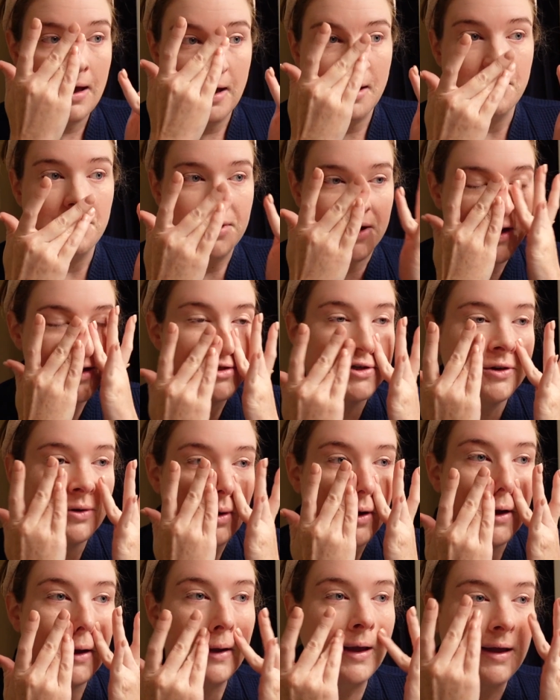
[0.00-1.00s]
Um, but I
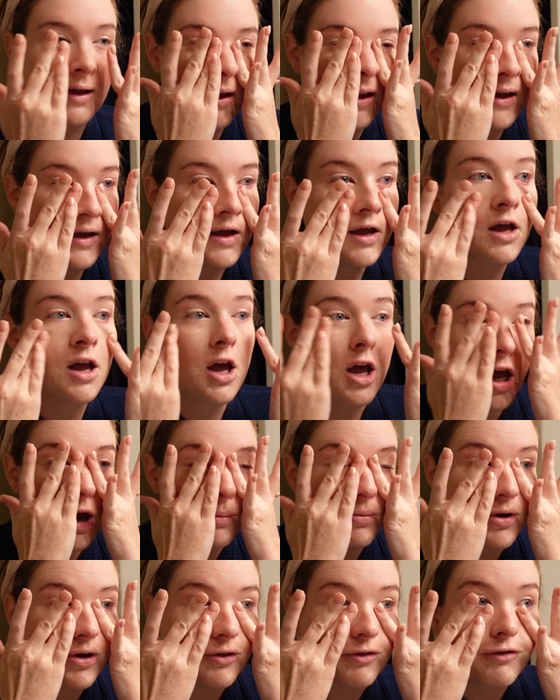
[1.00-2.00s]
do
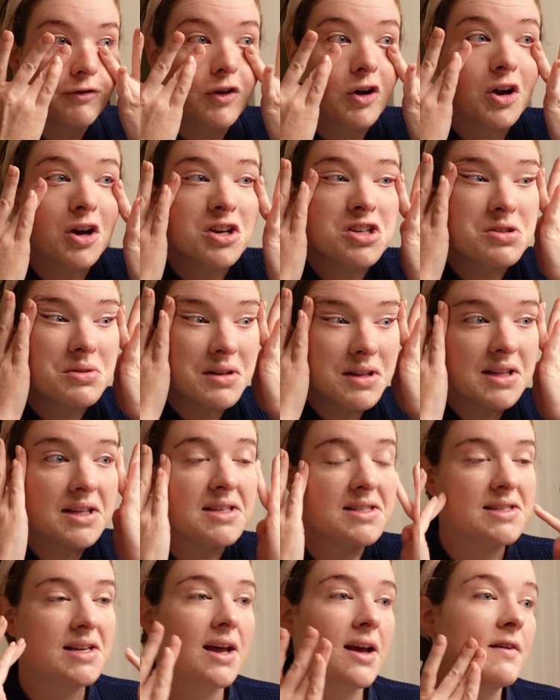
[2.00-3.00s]
prefer to at
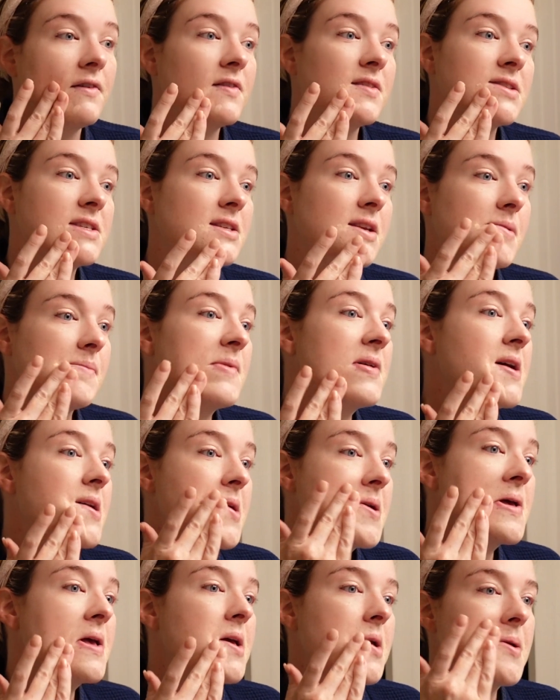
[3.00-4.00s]
least have some
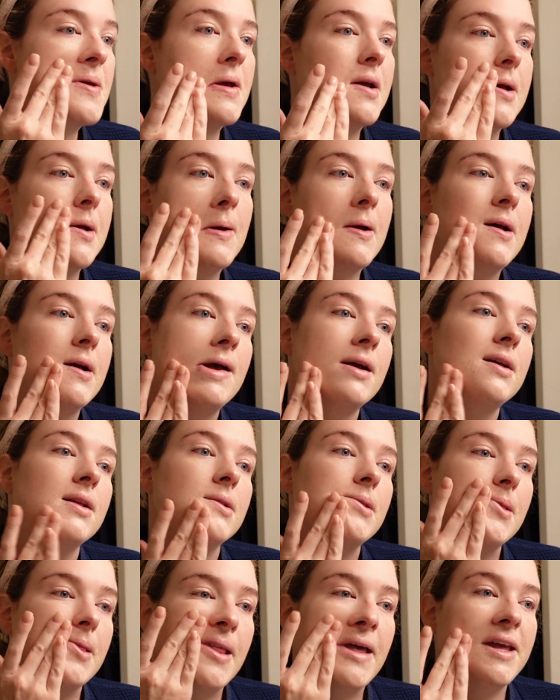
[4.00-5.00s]

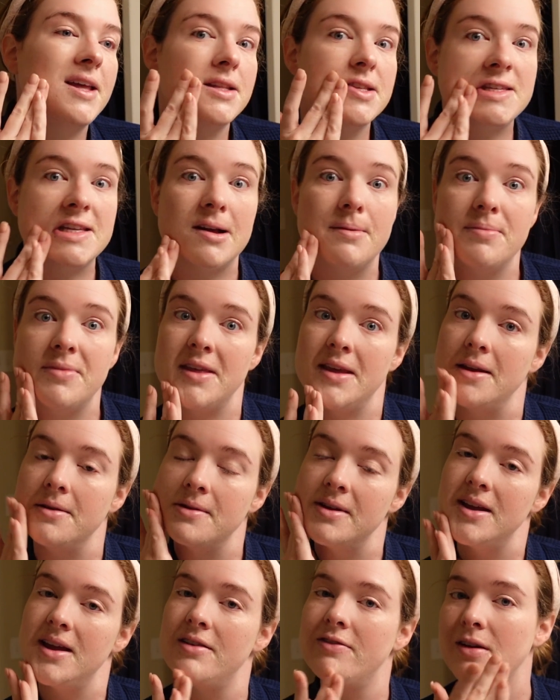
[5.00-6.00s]
light something
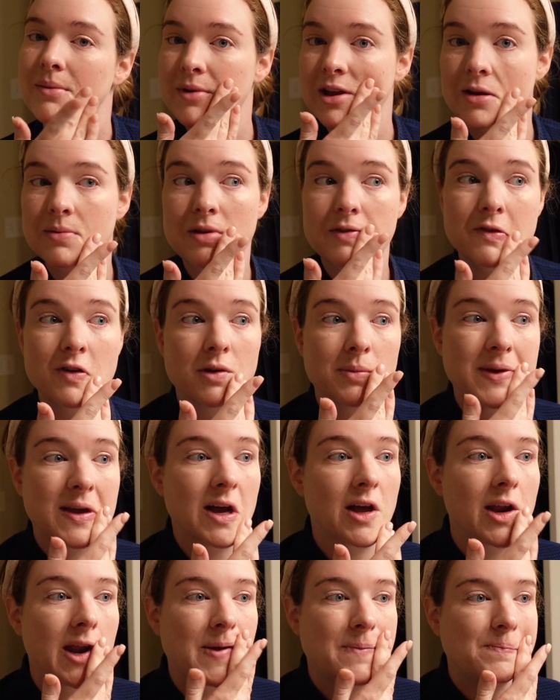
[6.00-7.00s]
if I'm going to be filming
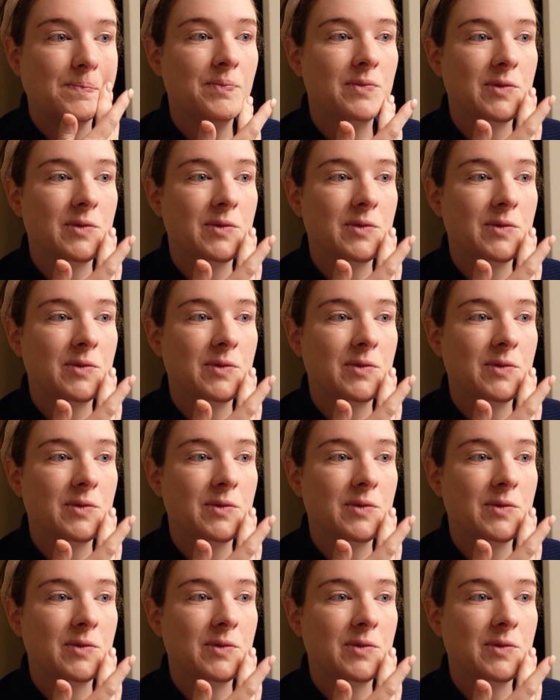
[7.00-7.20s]
all day.